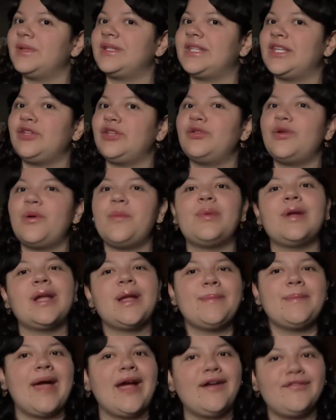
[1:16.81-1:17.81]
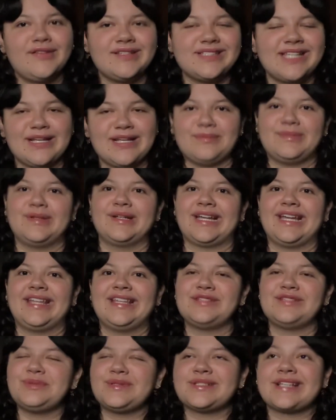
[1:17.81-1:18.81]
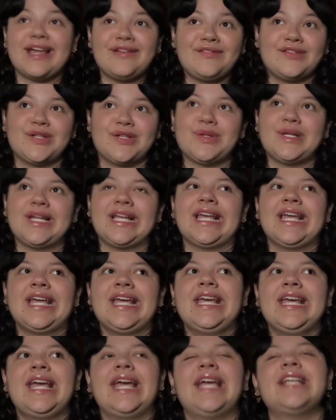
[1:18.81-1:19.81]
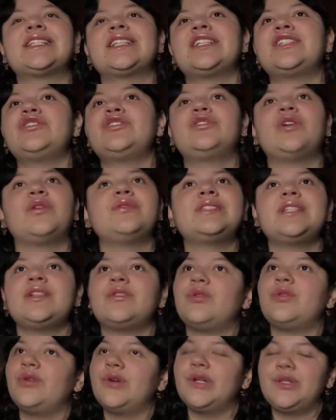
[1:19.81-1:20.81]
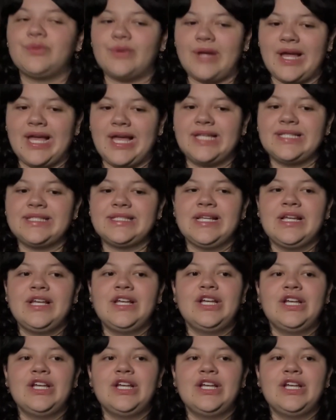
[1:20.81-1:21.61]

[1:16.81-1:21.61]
but then you don't bring them back for the second book, and that's what's kind of annoying, is because you don't see Cole and Russ,